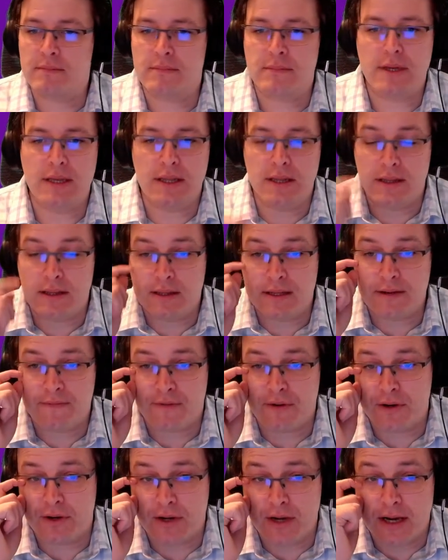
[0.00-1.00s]
in
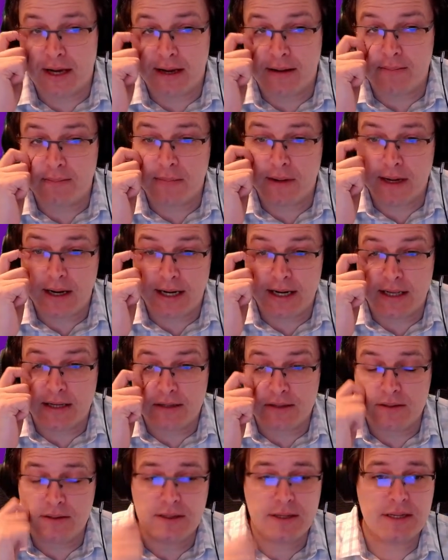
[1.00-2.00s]
different kind of
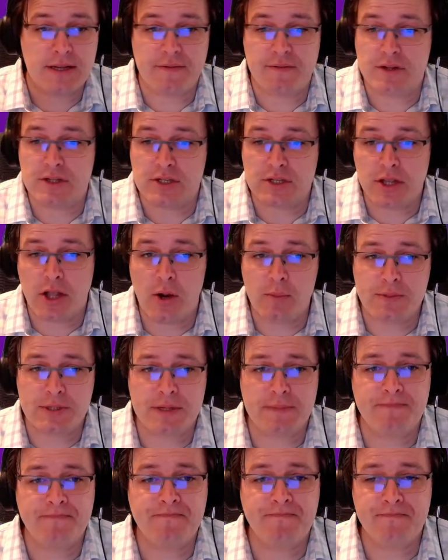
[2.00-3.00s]
different
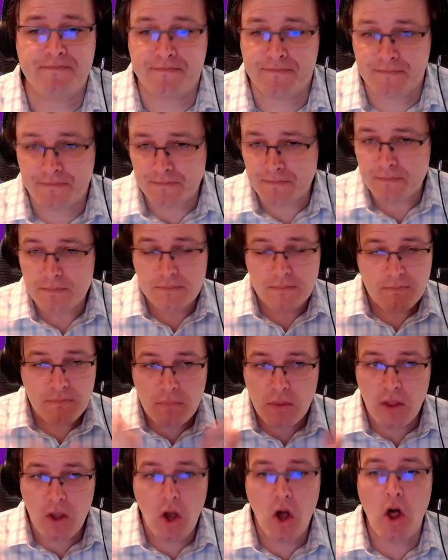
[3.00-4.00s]
slopes,
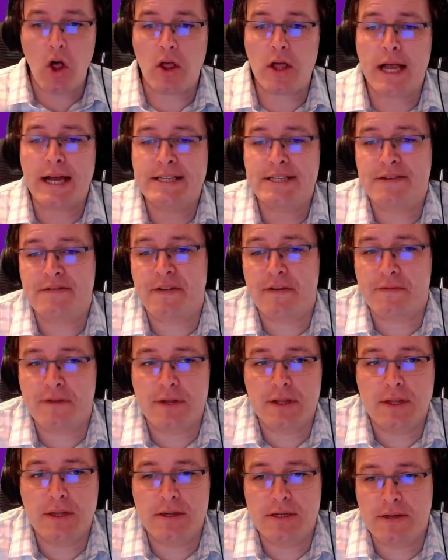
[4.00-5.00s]
all kinds of
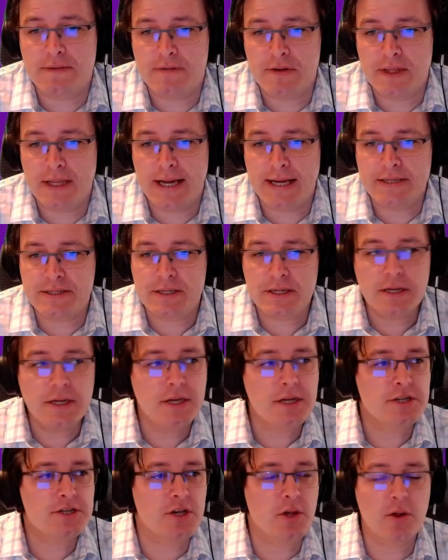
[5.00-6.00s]
different lines.
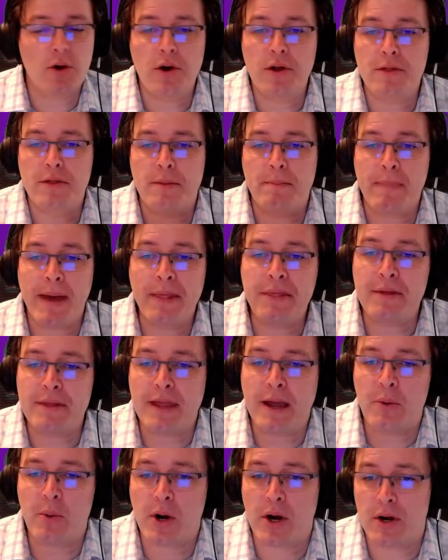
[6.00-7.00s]
So the method
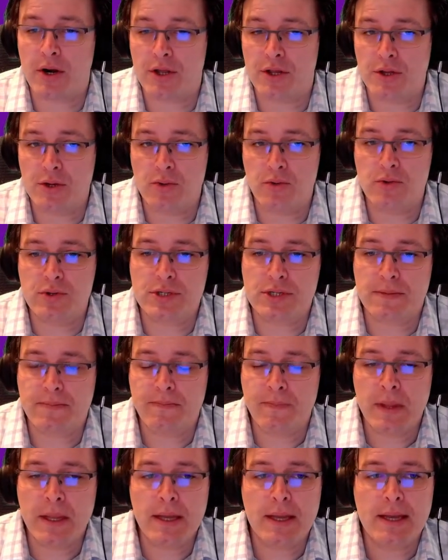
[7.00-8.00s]
that we're going to use
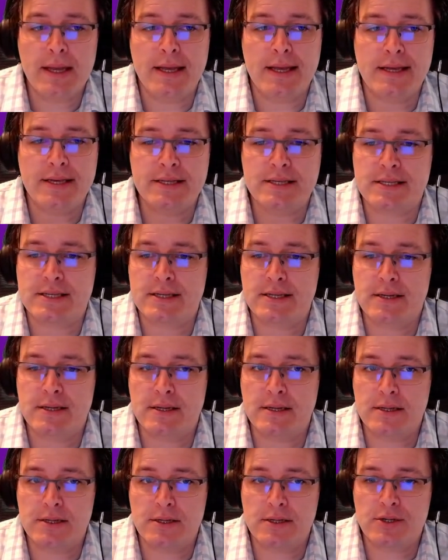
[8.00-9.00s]
is
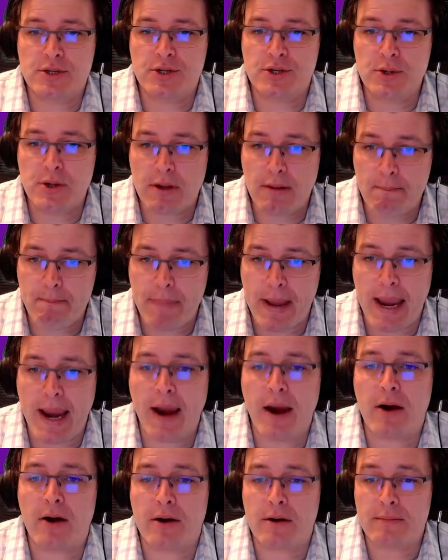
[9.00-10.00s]
to
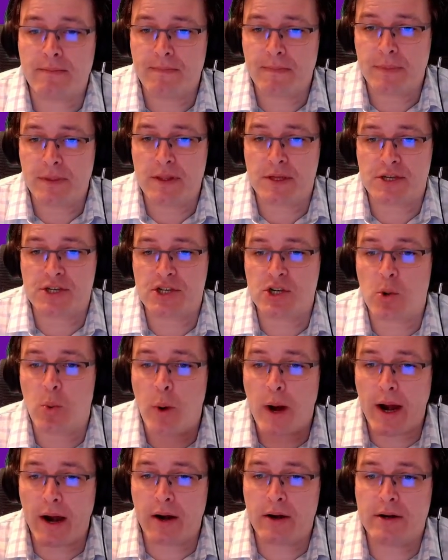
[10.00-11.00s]
compare the
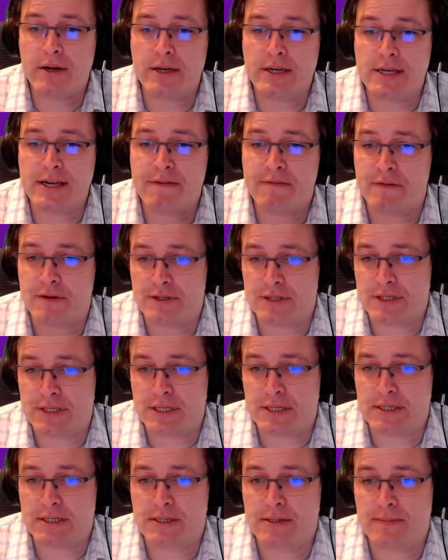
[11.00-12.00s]
squared
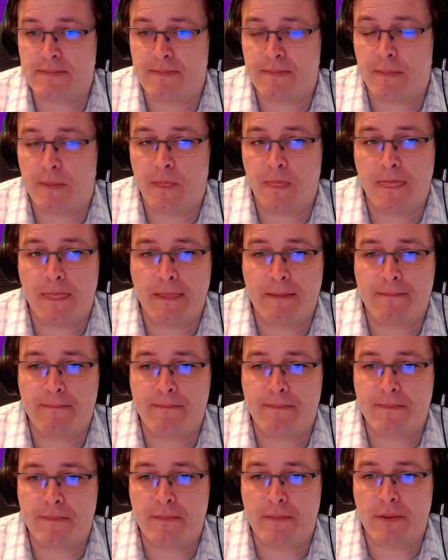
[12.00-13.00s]
differences.
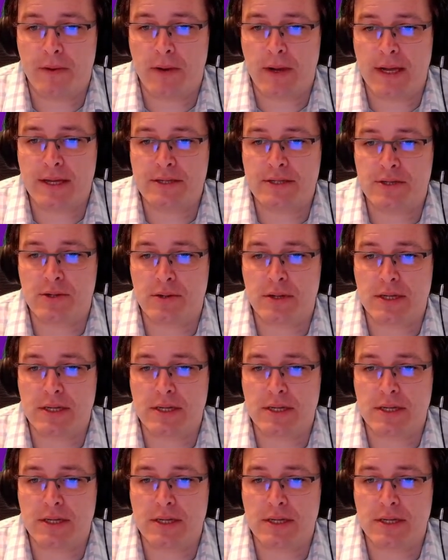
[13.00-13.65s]
Okay, so